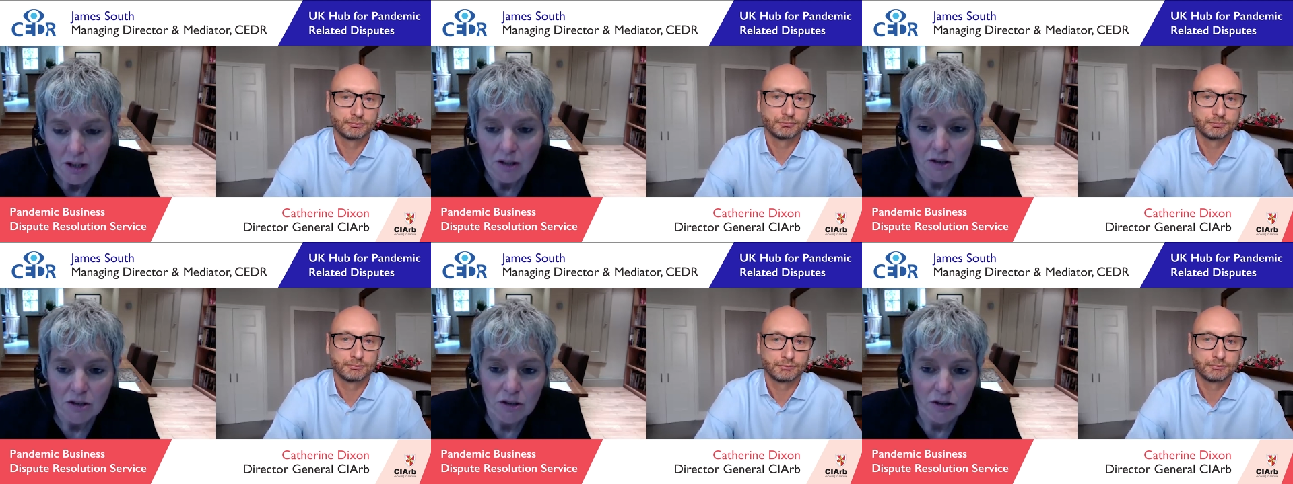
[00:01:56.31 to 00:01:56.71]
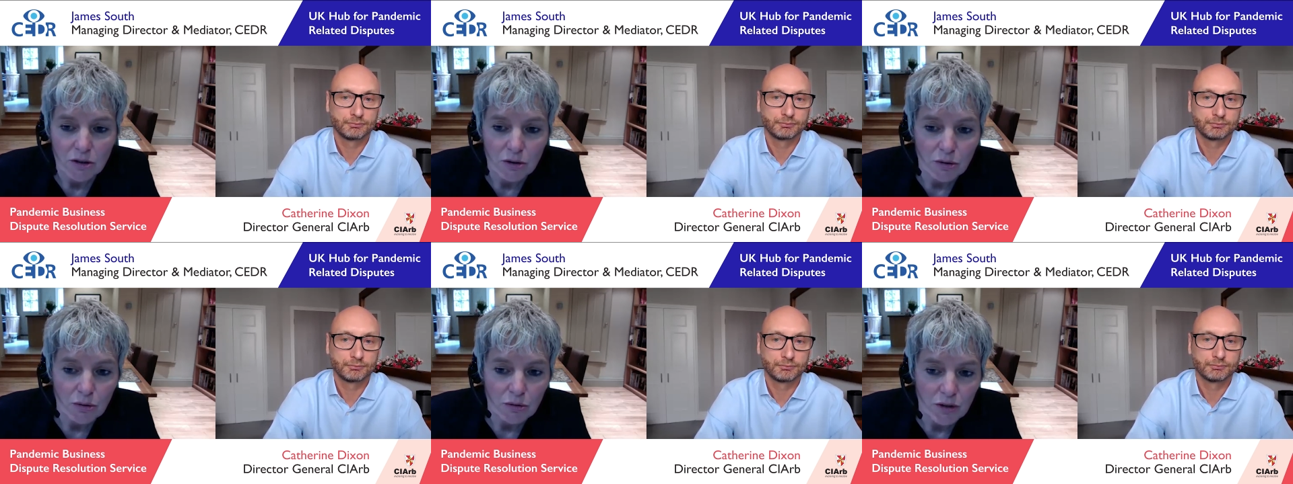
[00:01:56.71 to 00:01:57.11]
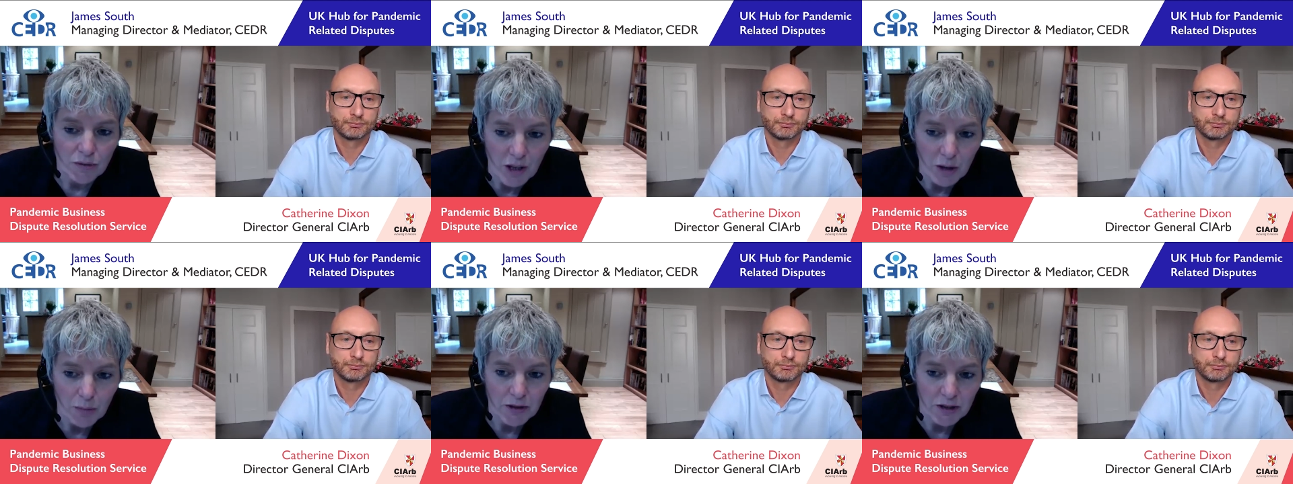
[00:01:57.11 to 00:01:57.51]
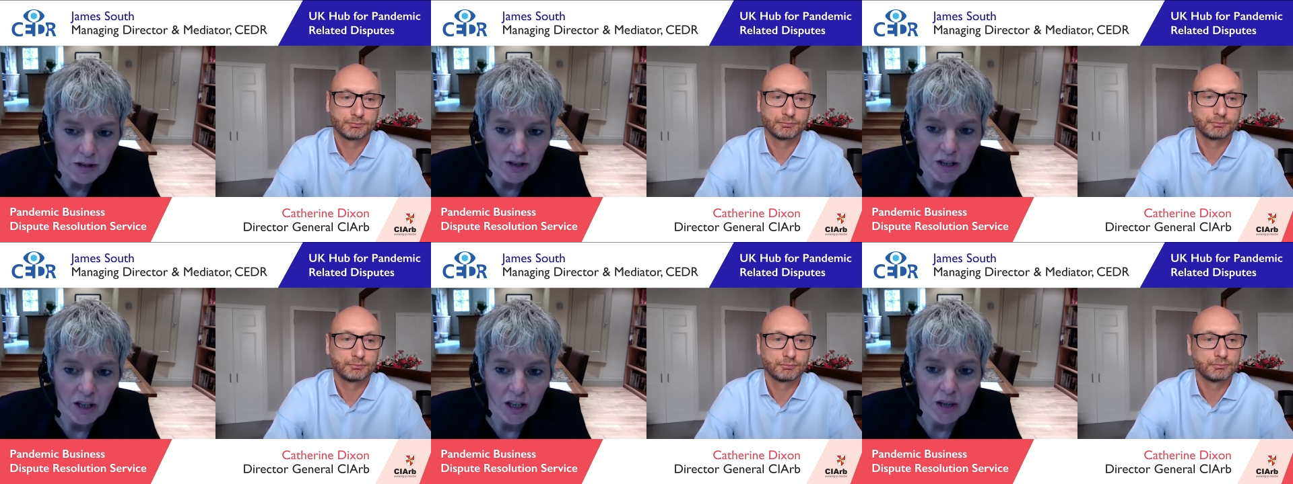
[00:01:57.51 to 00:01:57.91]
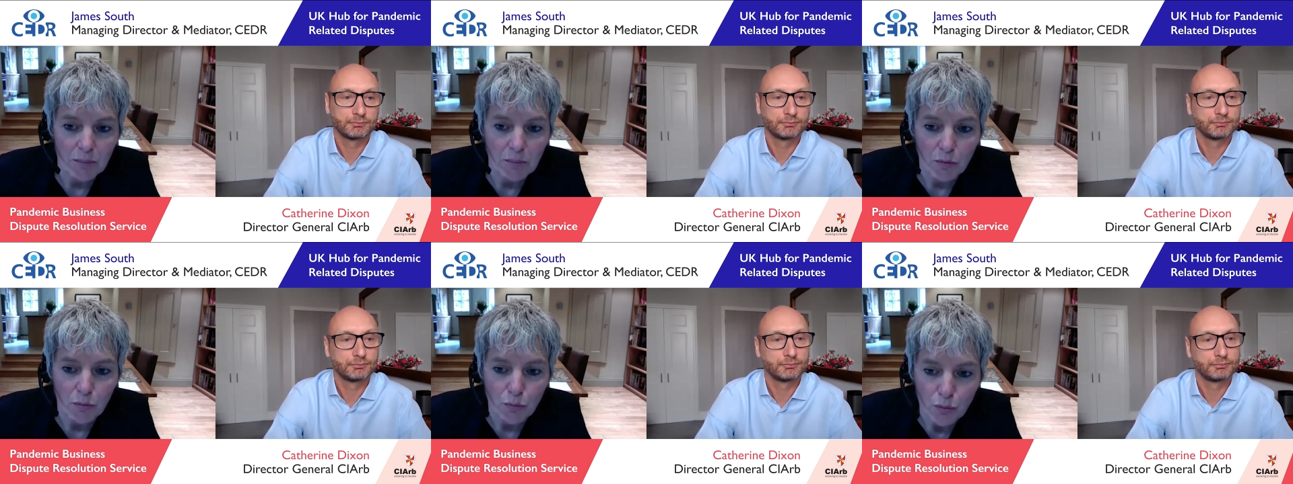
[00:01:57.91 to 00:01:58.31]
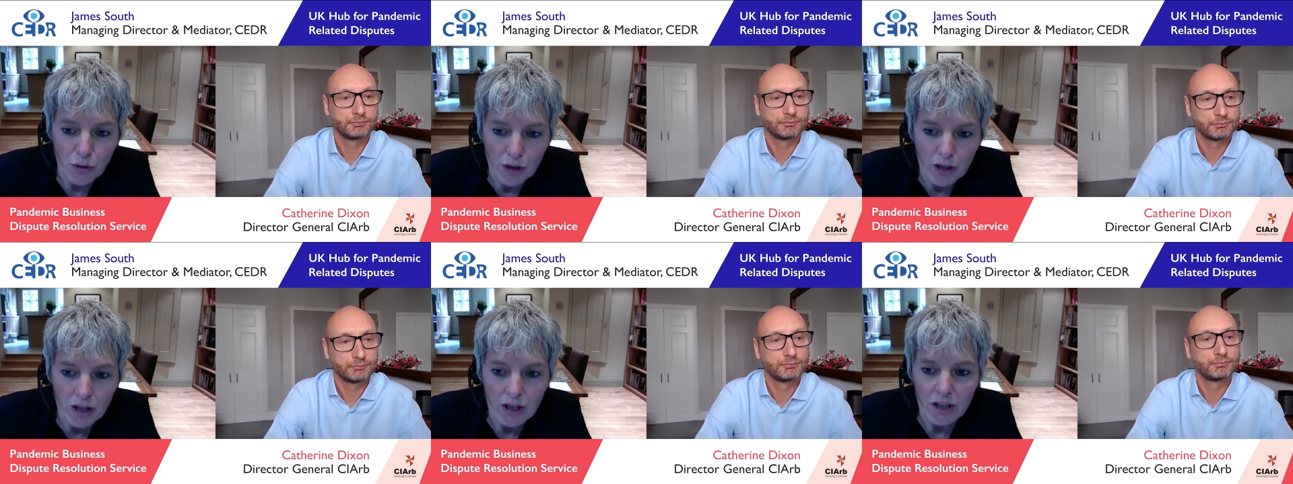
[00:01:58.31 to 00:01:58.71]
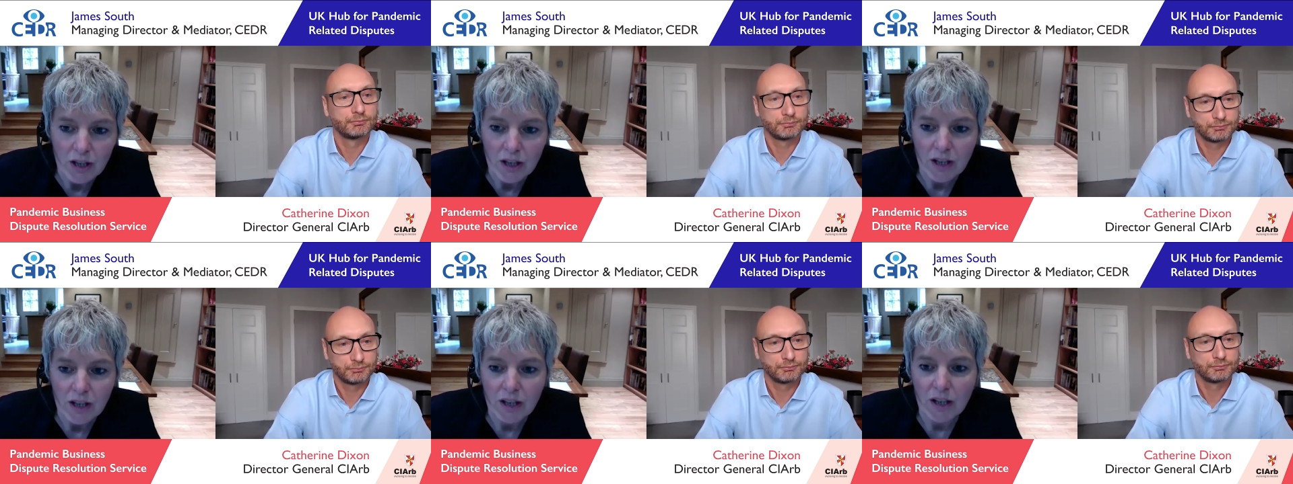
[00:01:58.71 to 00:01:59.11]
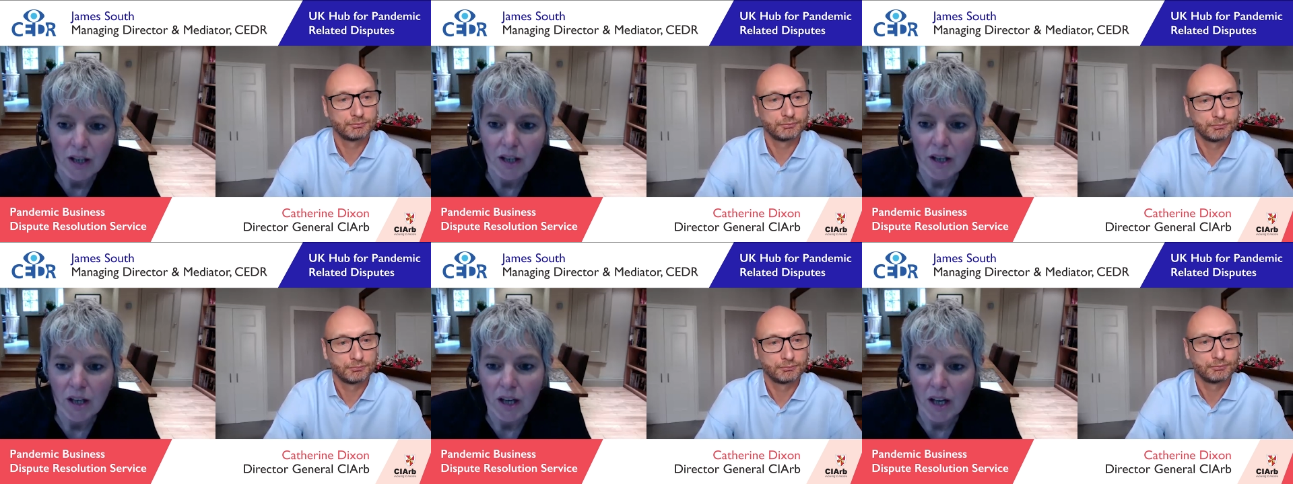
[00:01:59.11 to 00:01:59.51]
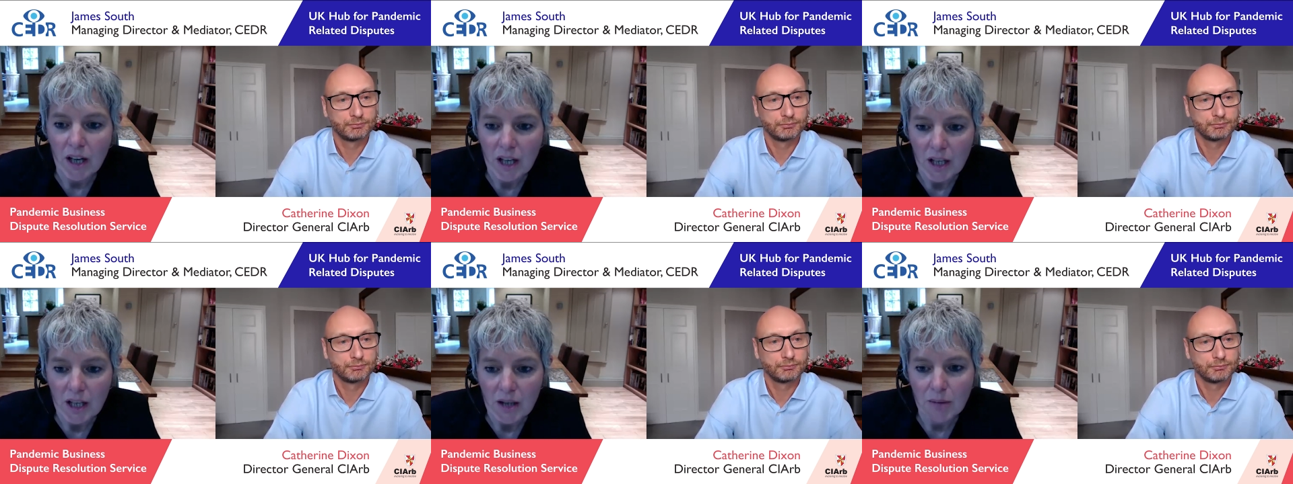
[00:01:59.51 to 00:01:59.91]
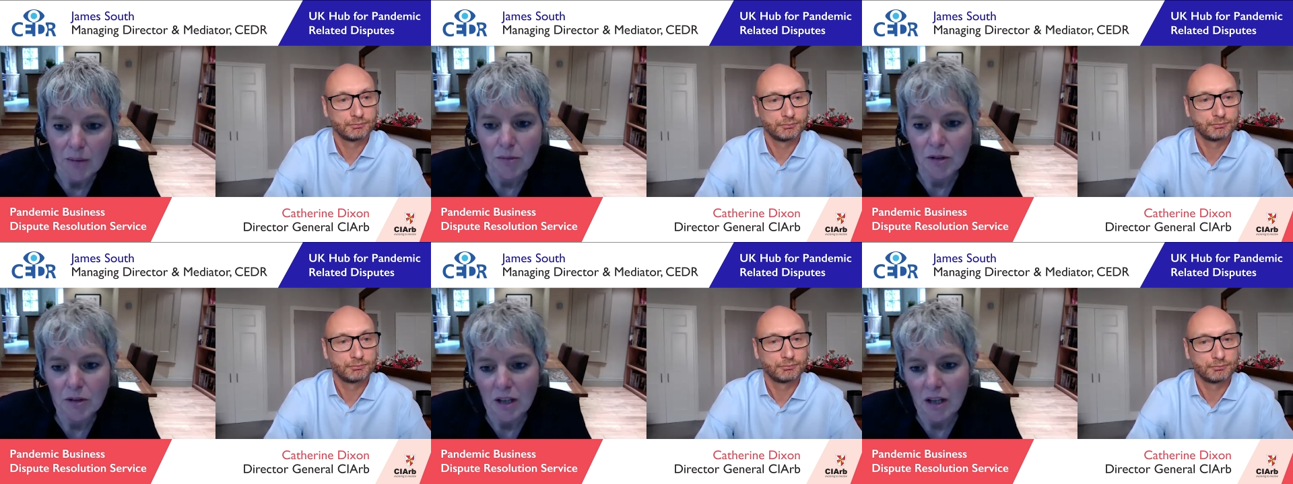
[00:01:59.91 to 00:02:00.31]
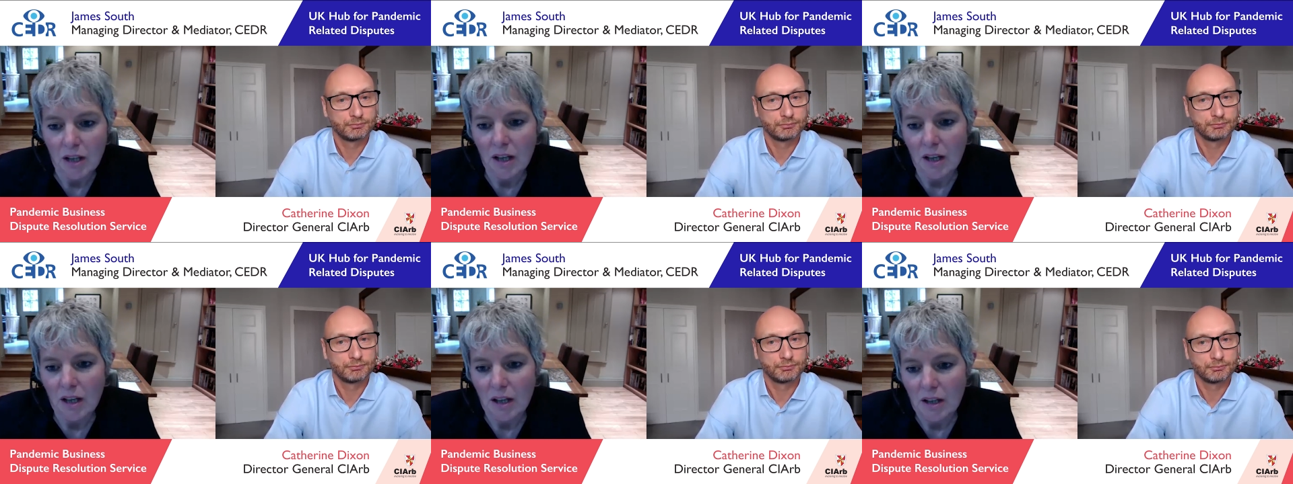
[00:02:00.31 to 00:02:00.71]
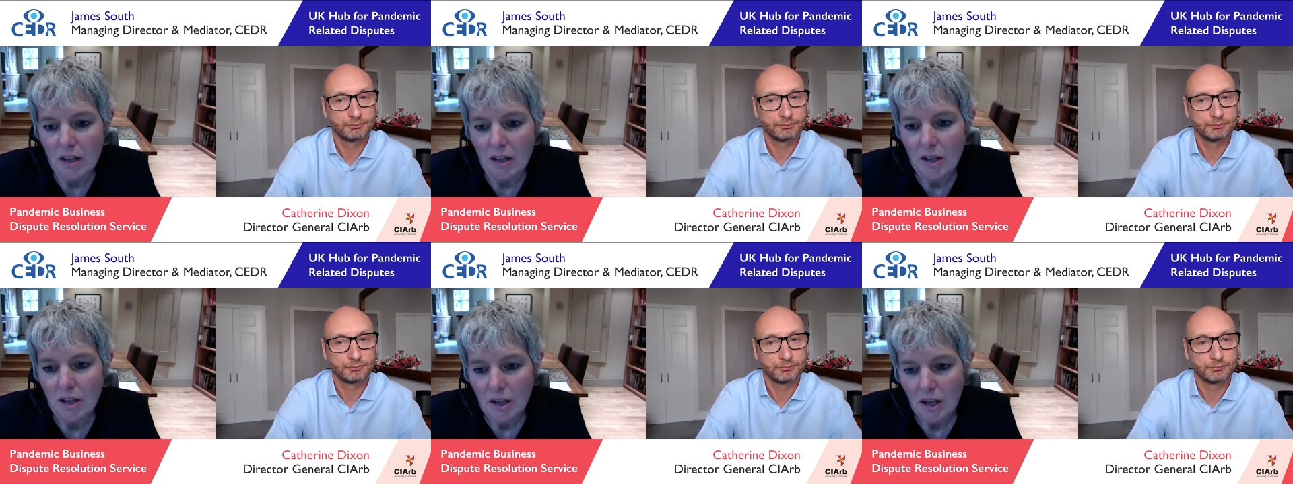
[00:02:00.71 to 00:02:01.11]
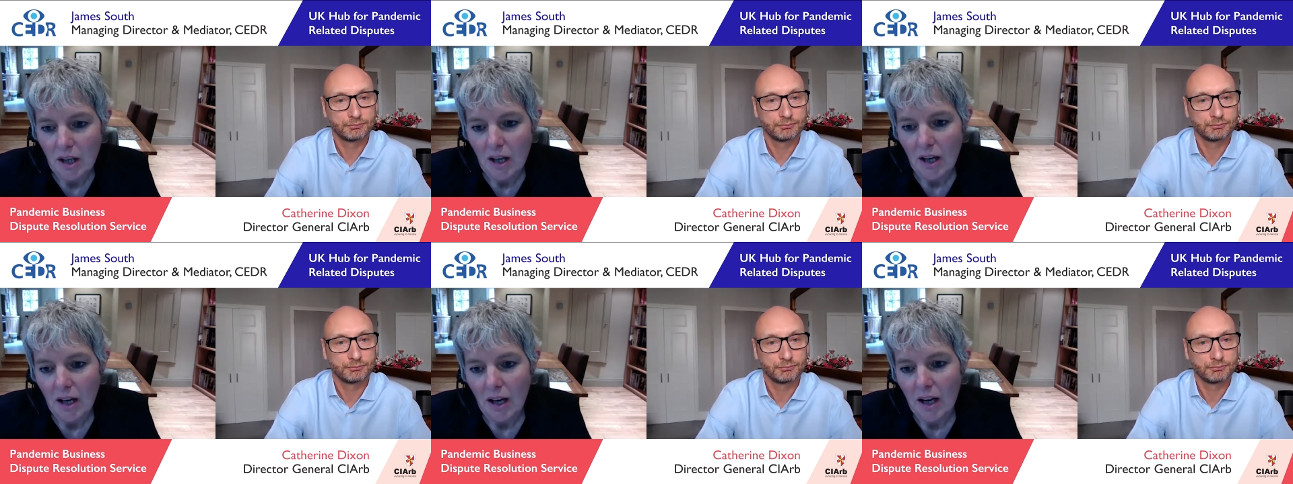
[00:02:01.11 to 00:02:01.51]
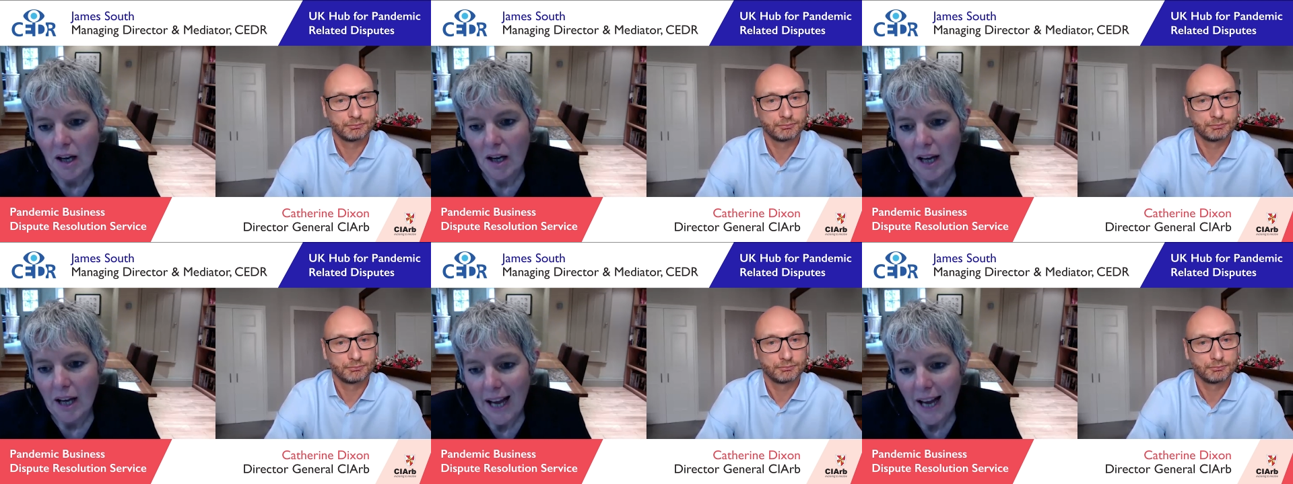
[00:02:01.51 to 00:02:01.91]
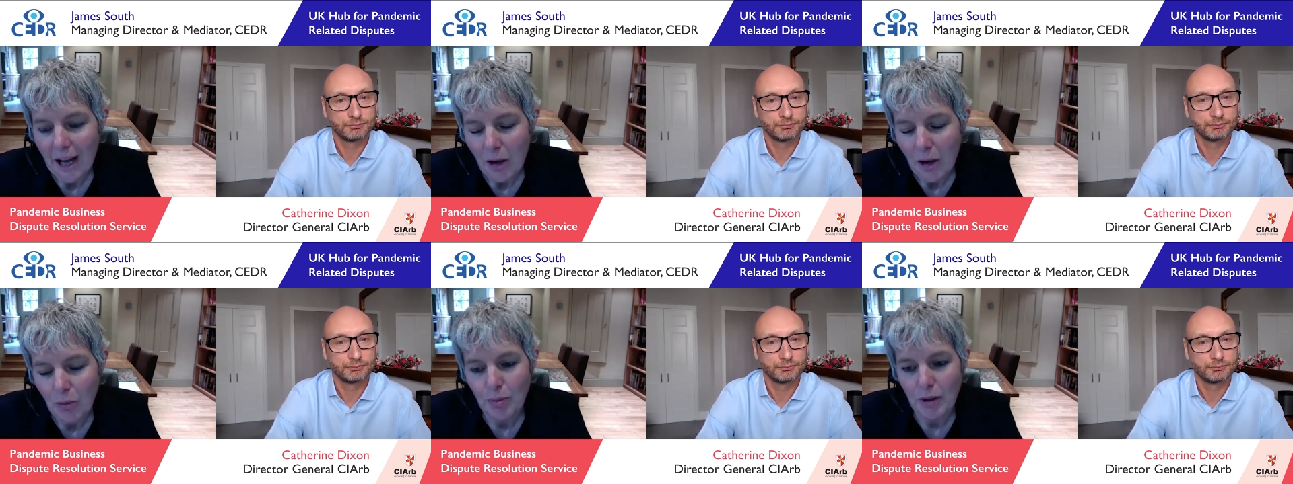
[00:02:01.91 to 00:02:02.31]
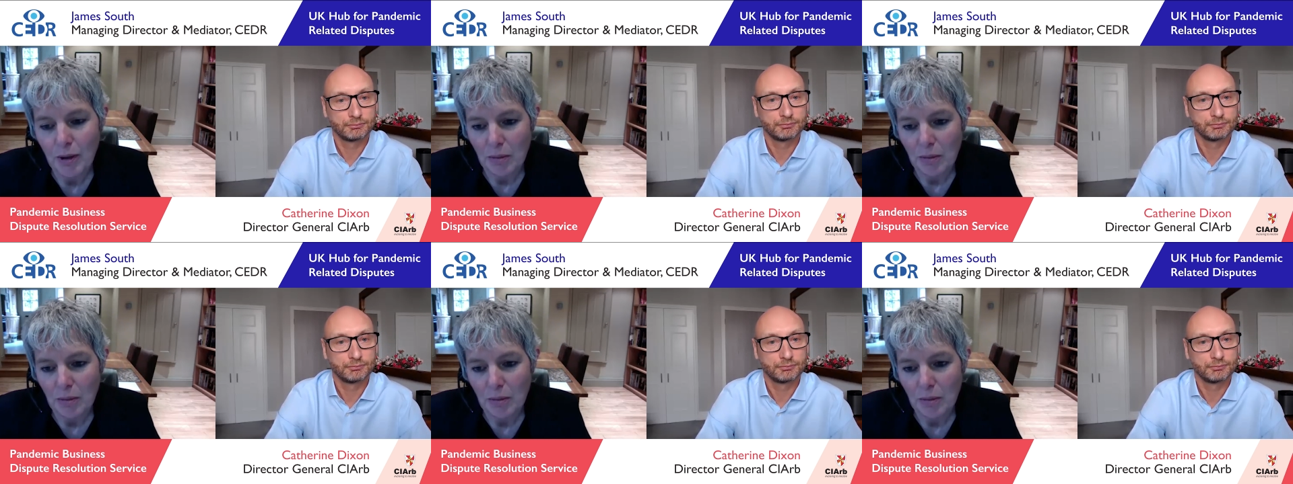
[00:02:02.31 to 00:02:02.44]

Speaker 1: to develop a scheme really aimed at uh, helping